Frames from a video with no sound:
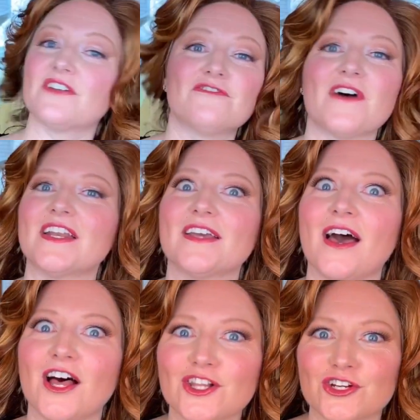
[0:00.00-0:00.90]
a fun
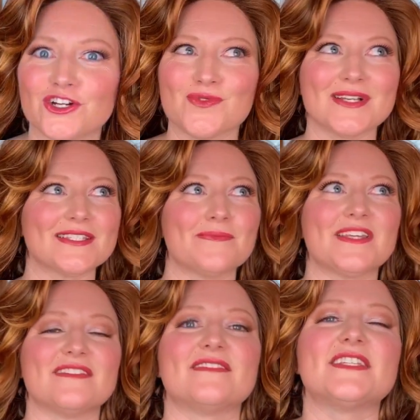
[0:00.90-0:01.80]
color, you want
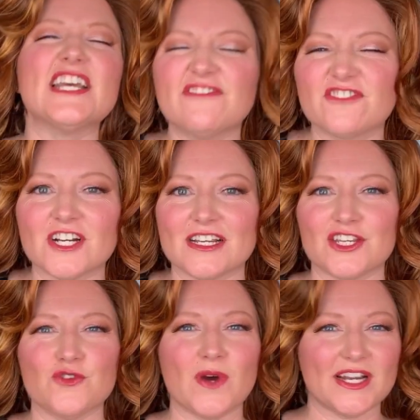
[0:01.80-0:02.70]
something different,
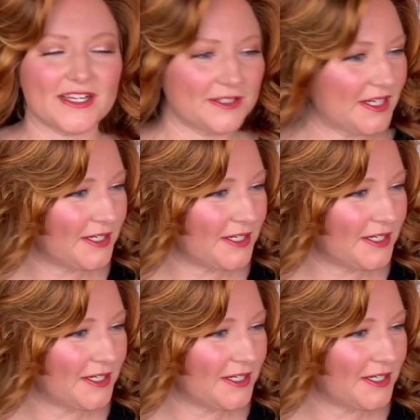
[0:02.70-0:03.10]
you want to,